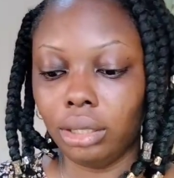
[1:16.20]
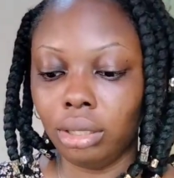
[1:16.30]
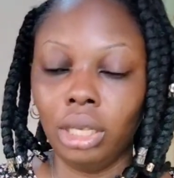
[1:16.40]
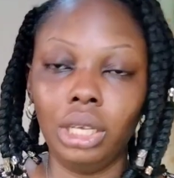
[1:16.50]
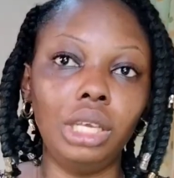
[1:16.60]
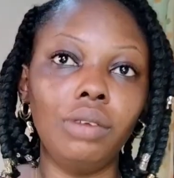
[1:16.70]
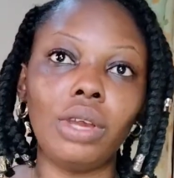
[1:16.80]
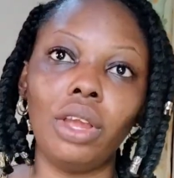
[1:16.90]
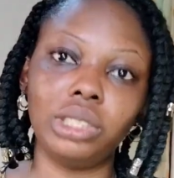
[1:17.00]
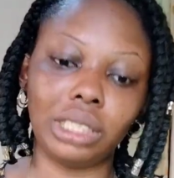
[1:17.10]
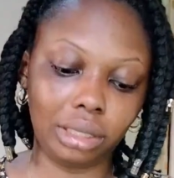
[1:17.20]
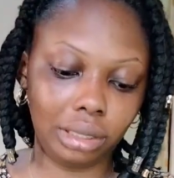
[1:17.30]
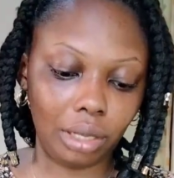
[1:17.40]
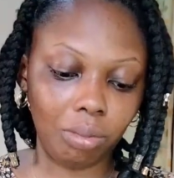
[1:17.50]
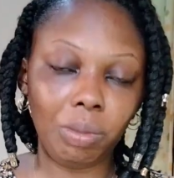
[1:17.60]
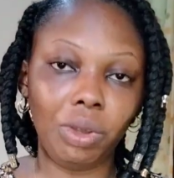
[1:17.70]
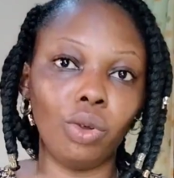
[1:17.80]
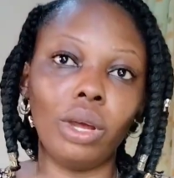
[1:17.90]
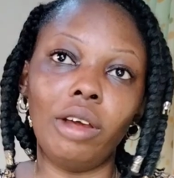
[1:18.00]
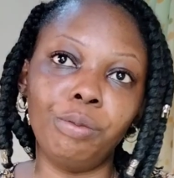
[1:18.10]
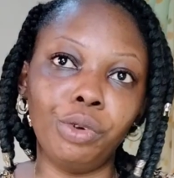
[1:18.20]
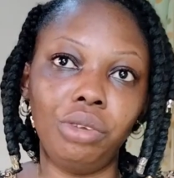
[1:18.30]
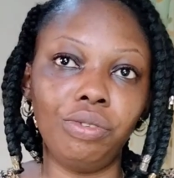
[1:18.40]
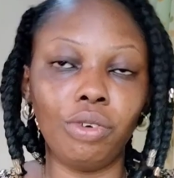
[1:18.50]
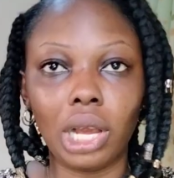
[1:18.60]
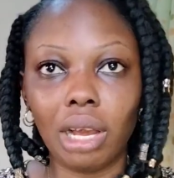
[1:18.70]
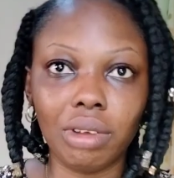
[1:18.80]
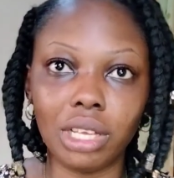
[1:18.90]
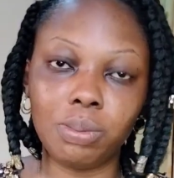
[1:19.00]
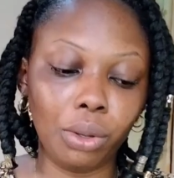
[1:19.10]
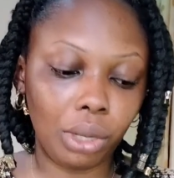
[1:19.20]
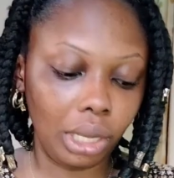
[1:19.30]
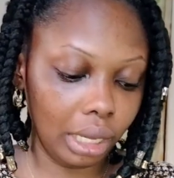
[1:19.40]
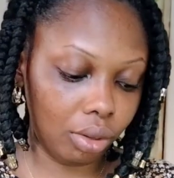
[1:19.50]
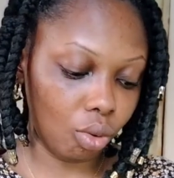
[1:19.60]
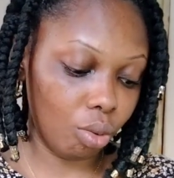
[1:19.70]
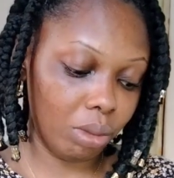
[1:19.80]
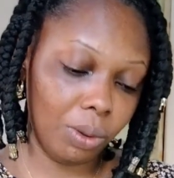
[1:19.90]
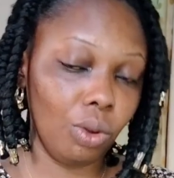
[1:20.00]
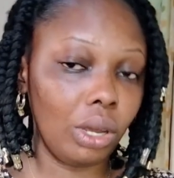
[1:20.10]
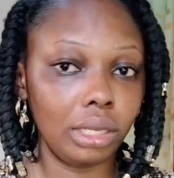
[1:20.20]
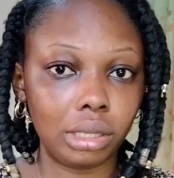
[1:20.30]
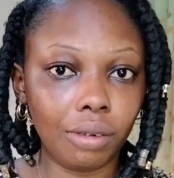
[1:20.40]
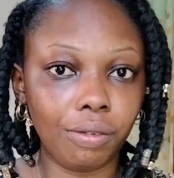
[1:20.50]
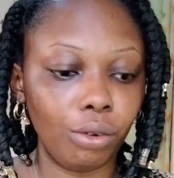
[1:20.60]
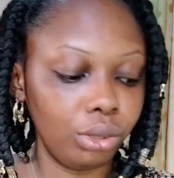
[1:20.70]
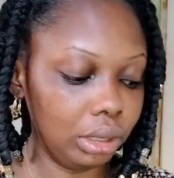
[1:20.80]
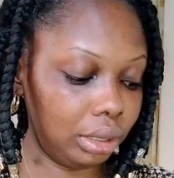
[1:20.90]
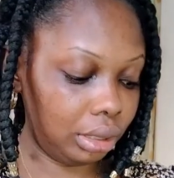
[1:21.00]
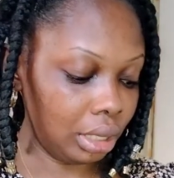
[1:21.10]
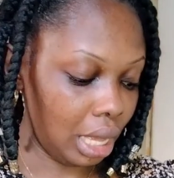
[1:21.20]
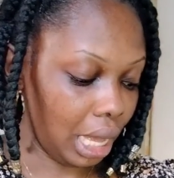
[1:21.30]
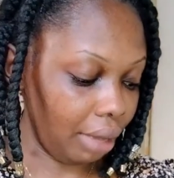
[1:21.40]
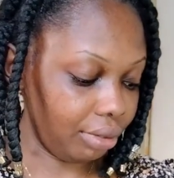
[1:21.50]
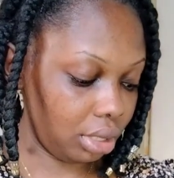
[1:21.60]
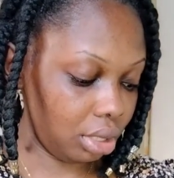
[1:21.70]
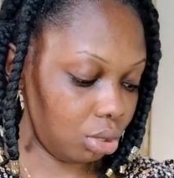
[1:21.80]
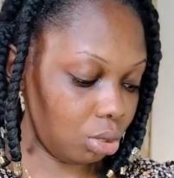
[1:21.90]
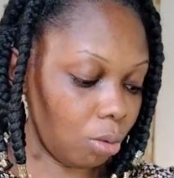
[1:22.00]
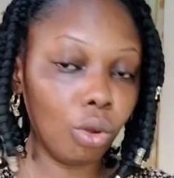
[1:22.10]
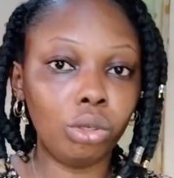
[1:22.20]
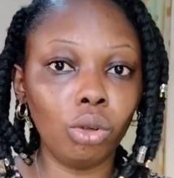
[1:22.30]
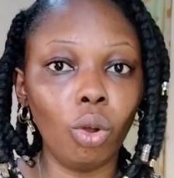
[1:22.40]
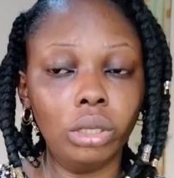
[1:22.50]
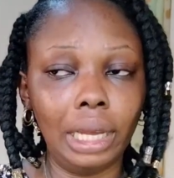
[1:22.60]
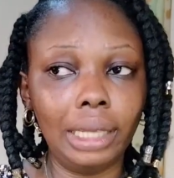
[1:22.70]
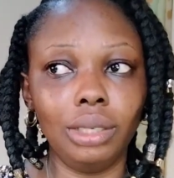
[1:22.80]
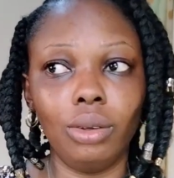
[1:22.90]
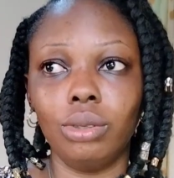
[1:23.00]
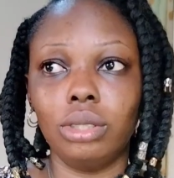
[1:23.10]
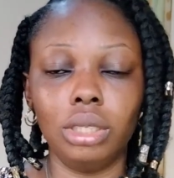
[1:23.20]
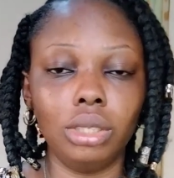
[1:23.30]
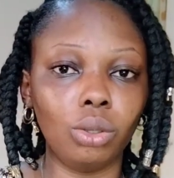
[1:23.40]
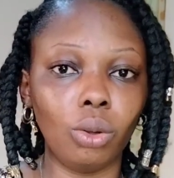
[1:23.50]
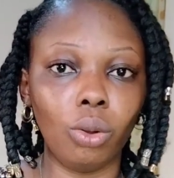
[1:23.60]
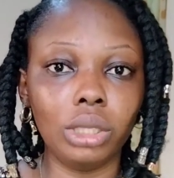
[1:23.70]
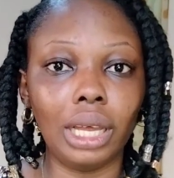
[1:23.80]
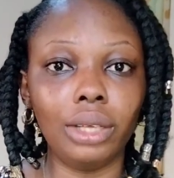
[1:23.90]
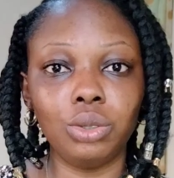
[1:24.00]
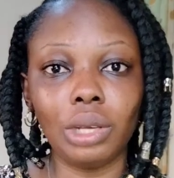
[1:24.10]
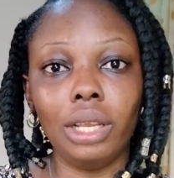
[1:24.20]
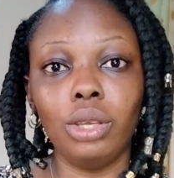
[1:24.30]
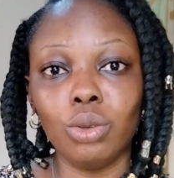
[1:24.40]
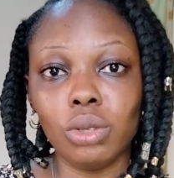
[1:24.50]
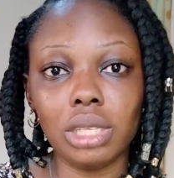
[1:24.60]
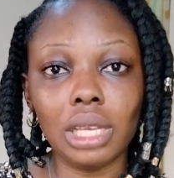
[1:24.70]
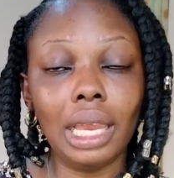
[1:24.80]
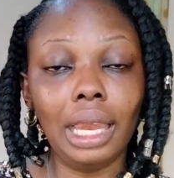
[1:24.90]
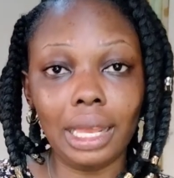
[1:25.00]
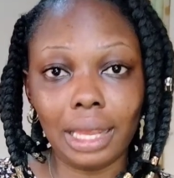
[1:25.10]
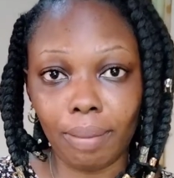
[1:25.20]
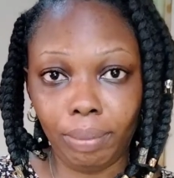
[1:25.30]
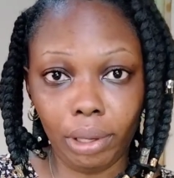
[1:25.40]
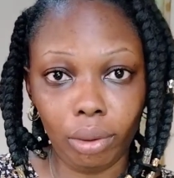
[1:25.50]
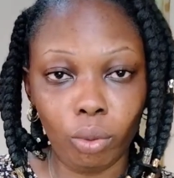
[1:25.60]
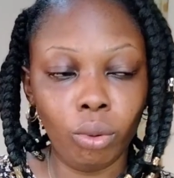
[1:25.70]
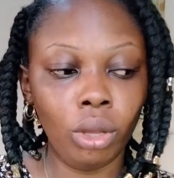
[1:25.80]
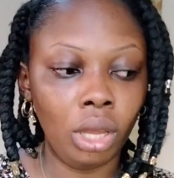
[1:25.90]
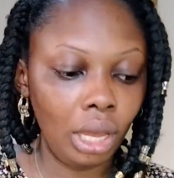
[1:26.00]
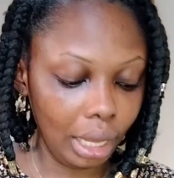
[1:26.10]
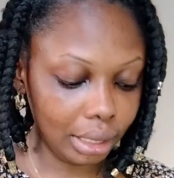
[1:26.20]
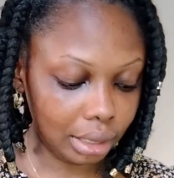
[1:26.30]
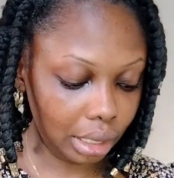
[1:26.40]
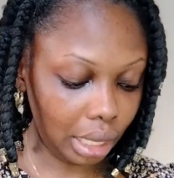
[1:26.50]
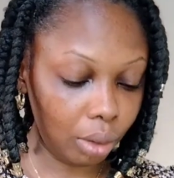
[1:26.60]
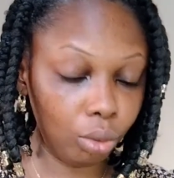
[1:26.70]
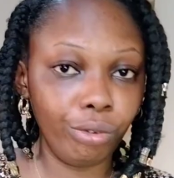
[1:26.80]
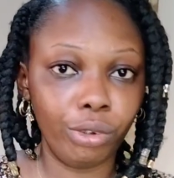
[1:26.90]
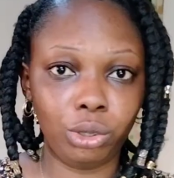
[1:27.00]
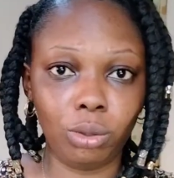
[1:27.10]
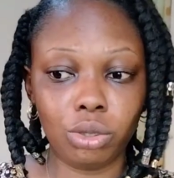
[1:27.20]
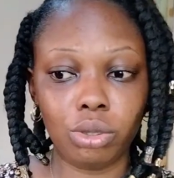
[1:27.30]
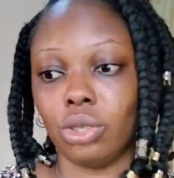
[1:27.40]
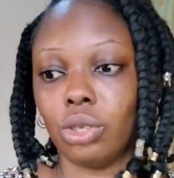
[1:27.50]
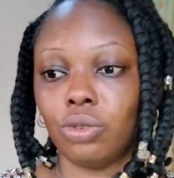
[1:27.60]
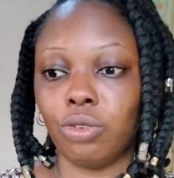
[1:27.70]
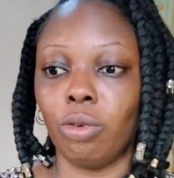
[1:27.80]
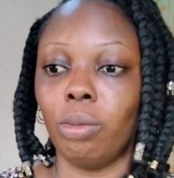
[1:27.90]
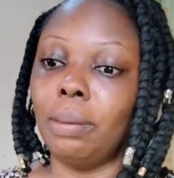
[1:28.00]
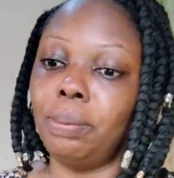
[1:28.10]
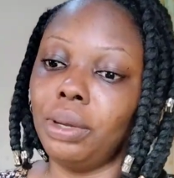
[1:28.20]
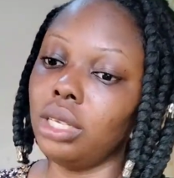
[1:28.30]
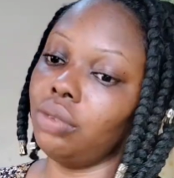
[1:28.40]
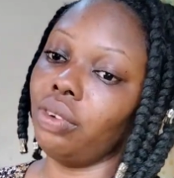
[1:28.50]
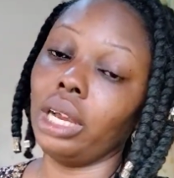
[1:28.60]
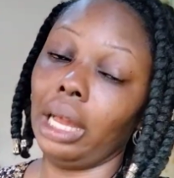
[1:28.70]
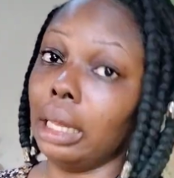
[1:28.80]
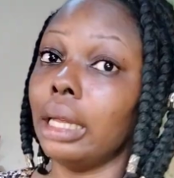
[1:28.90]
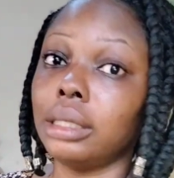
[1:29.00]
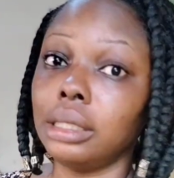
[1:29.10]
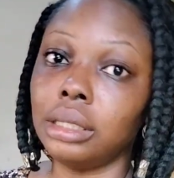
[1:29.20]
if you're just starting out, maybe you don't have money for canvas blockhead, or maybe you can't afford it, I've seen someone on TikTok that usually uses a leather pillow. I think I'll look for some screenshots from her page if I can get it.